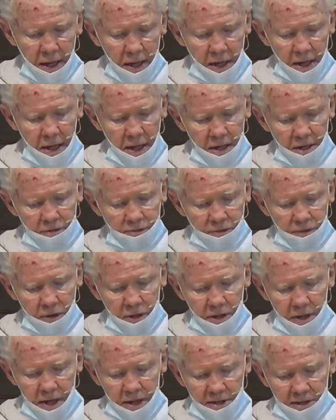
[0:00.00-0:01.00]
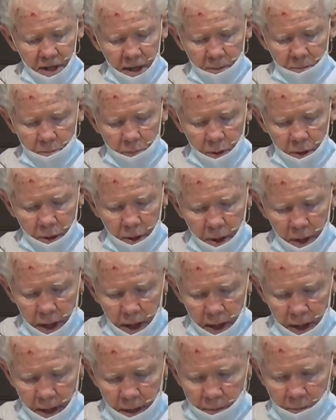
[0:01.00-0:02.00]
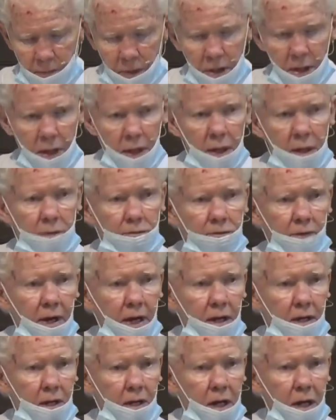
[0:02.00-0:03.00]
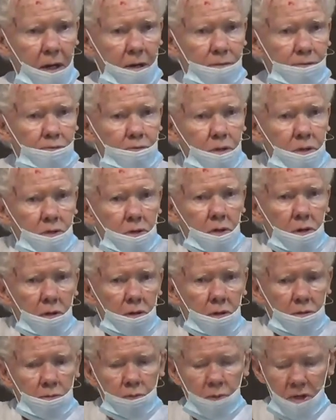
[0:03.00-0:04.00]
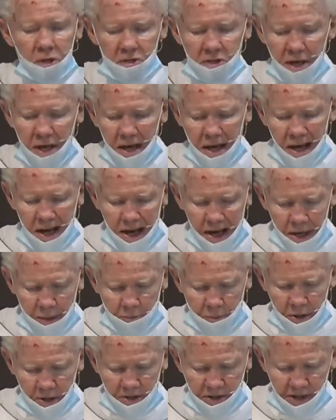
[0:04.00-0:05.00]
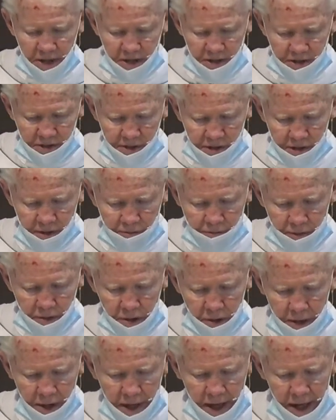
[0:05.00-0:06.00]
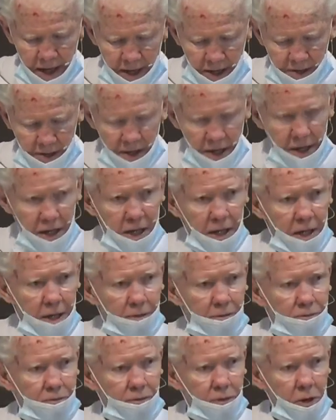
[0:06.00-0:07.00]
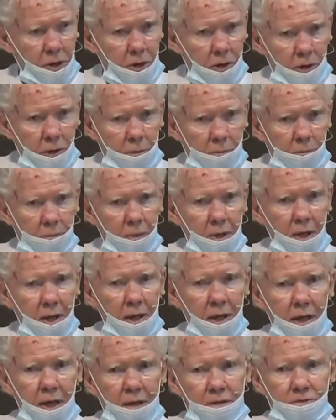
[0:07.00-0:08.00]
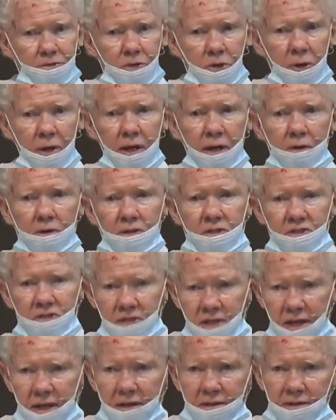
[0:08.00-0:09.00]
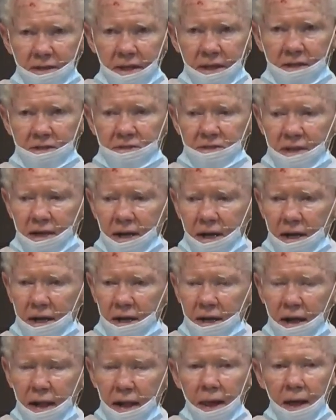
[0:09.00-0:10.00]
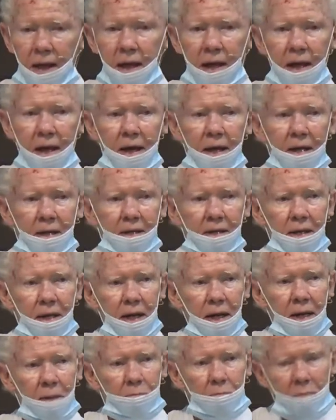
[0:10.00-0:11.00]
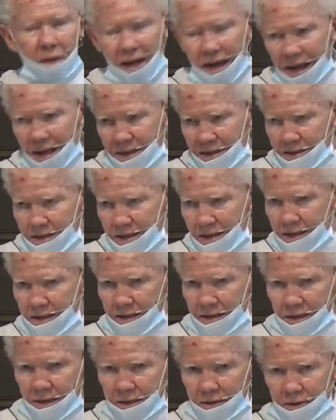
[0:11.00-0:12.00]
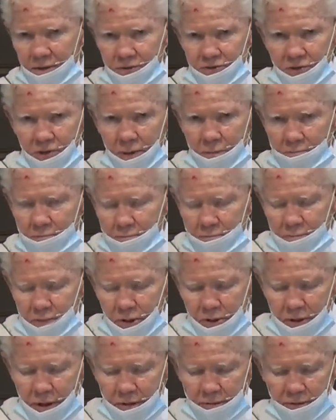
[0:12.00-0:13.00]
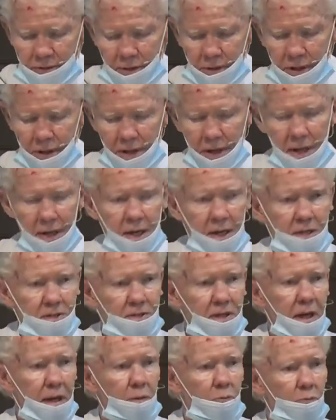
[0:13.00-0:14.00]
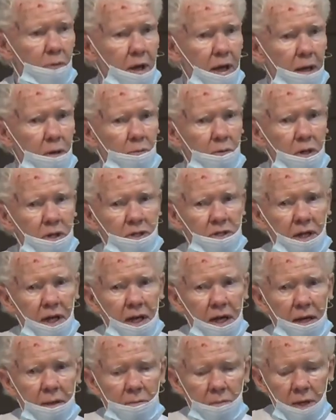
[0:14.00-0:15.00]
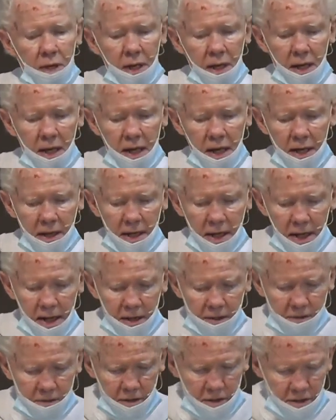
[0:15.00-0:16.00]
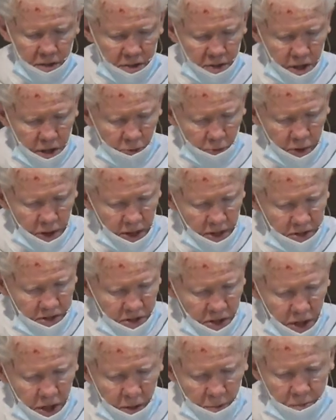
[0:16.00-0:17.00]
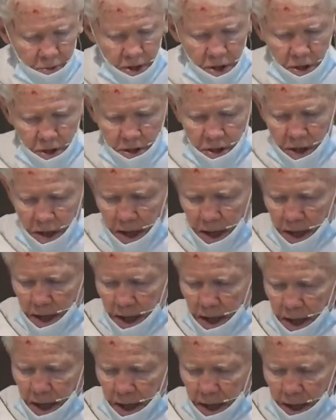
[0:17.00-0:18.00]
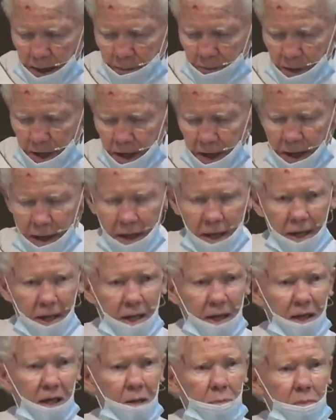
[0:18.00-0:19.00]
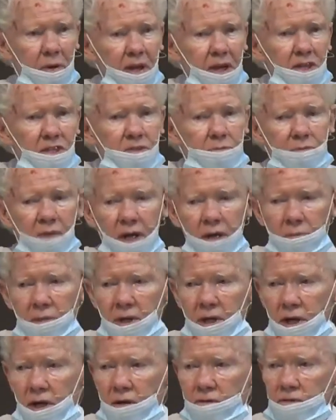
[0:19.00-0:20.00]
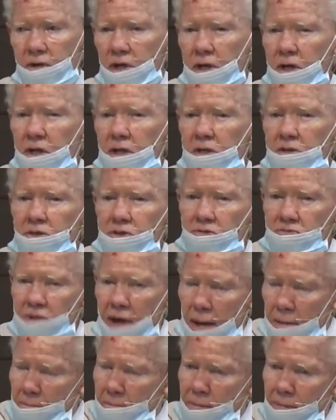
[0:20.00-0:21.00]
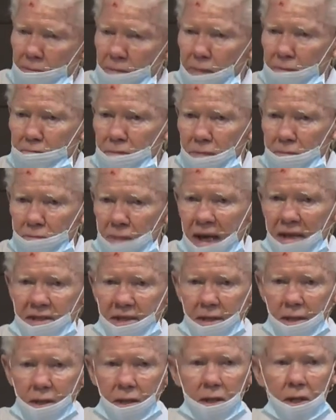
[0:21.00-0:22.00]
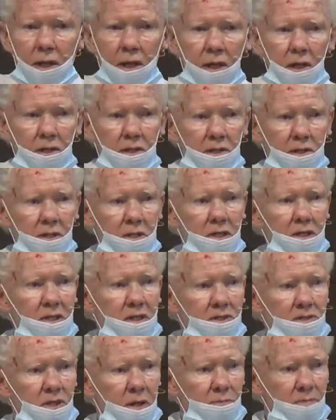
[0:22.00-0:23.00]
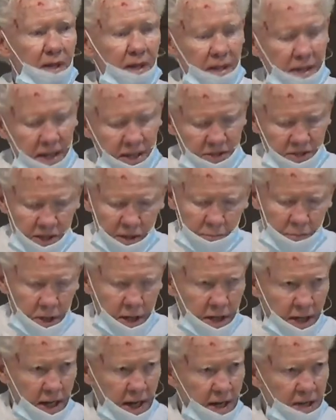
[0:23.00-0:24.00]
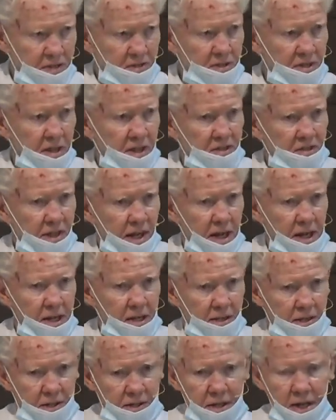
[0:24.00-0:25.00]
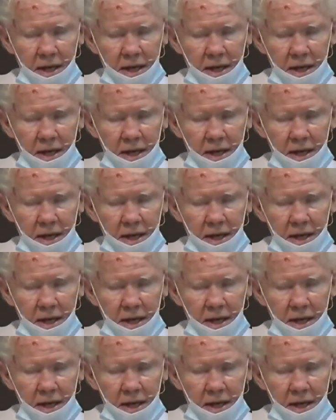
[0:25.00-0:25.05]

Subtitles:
As for example, Van Gogh, we're told, was hypersensitive to light and form. And so he could see things there and paint, you know, something beautiful. Same way with an artist or with a sculptor, in a piece maybe of scrap metal or something that somebody has discarded,